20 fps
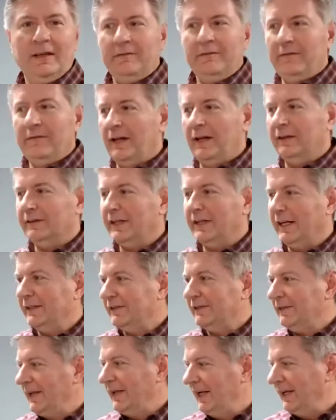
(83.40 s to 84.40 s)

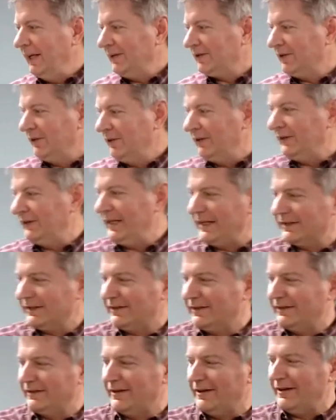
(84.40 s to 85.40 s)
Valentine's Day. So the test
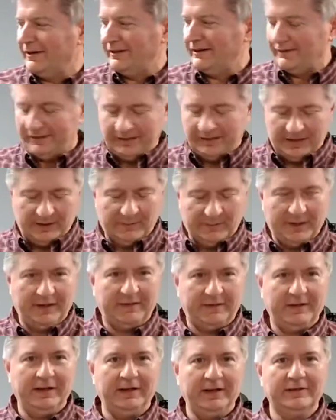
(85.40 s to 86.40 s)
is on to see how many
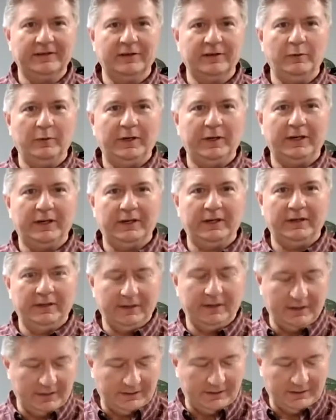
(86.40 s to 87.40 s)
things that we
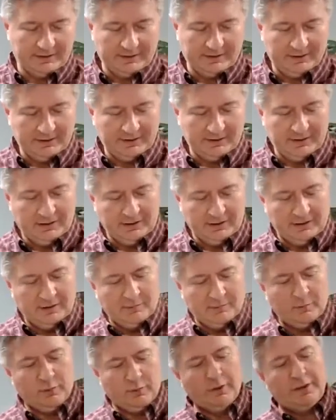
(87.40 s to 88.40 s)
can
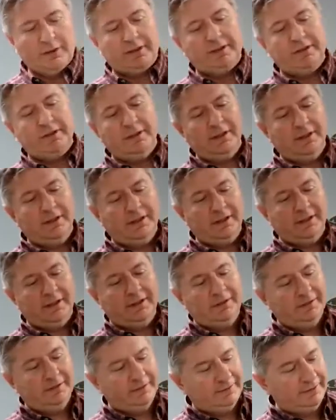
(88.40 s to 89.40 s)
put
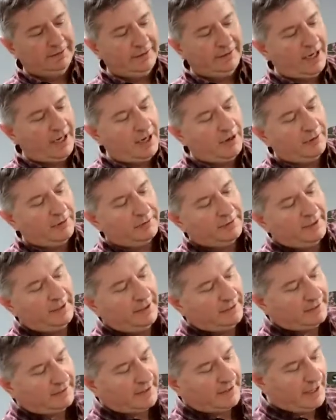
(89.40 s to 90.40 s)
out
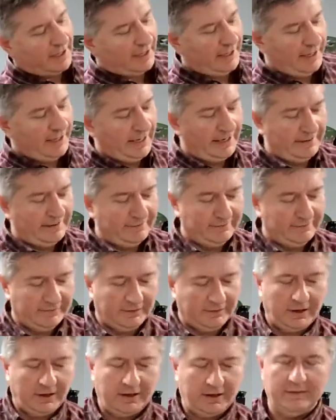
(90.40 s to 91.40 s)
that kind of have
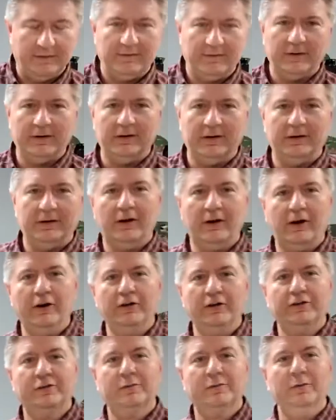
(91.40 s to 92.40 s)
love or
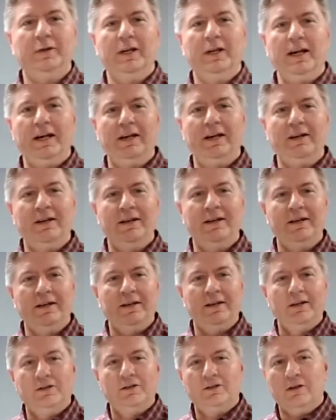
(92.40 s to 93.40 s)
hearts related.
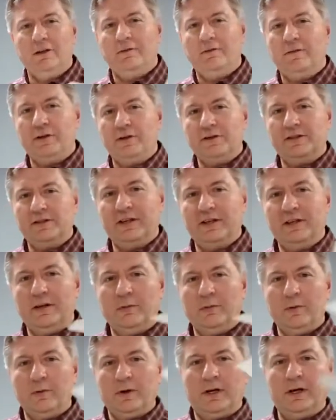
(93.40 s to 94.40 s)
So the first thing that
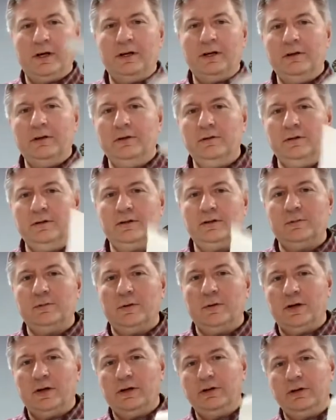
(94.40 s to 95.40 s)
we're going to do is
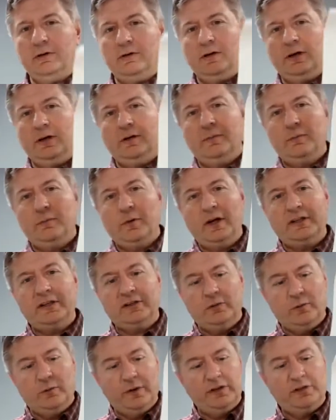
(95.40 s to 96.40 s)
we're going to do press
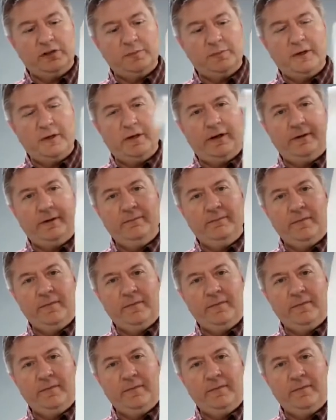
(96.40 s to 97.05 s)
a wind spinner.